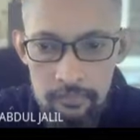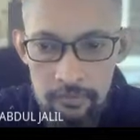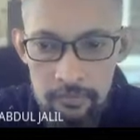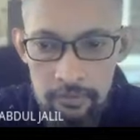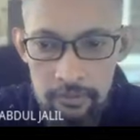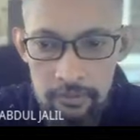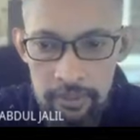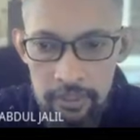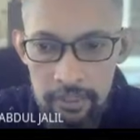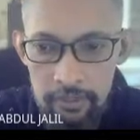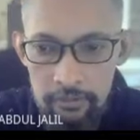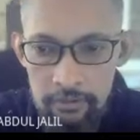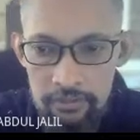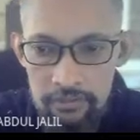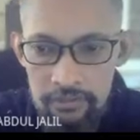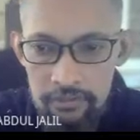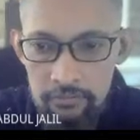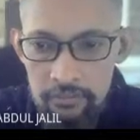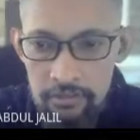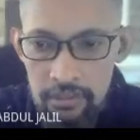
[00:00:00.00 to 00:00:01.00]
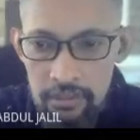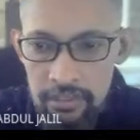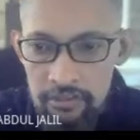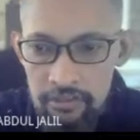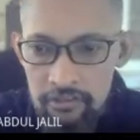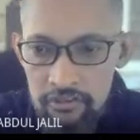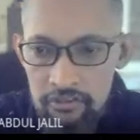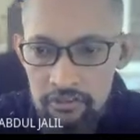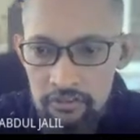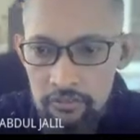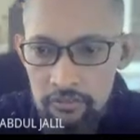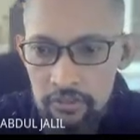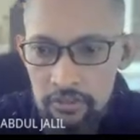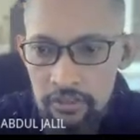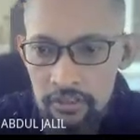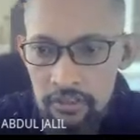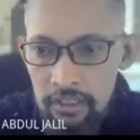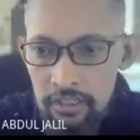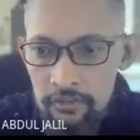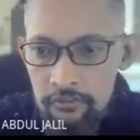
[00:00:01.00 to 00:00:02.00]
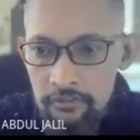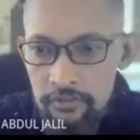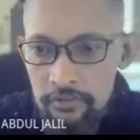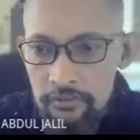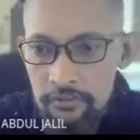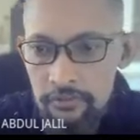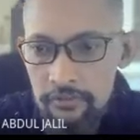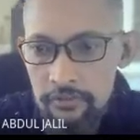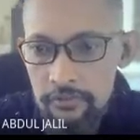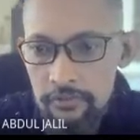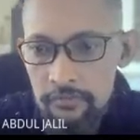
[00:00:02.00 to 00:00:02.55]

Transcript: Okay, create some selections over here there first.